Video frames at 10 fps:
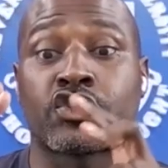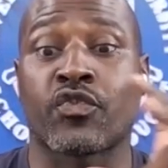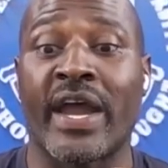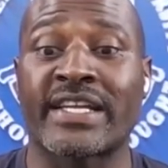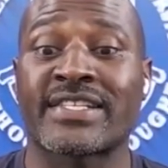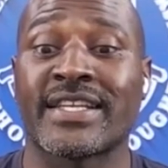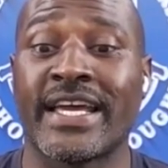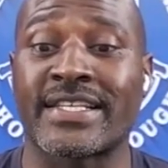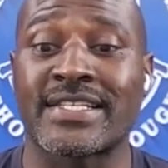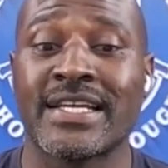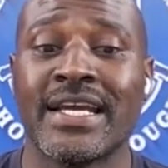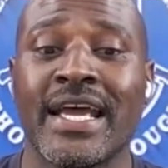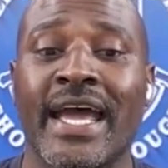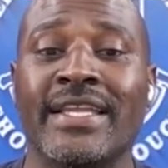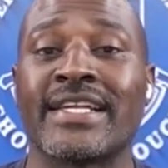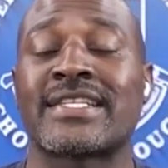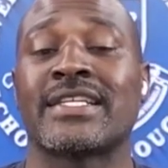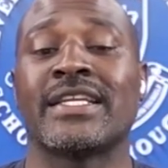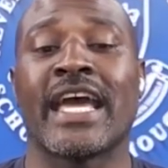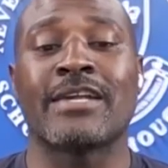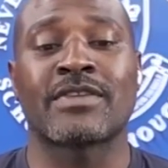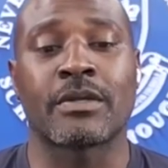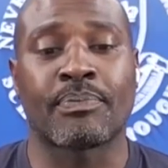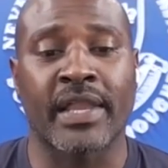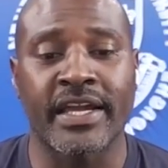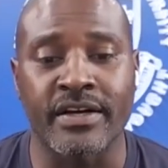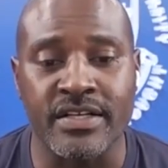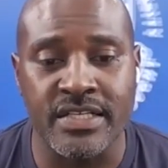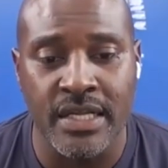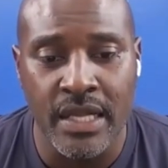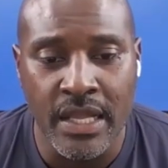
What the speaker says: Shrek's list and listed the names of the players.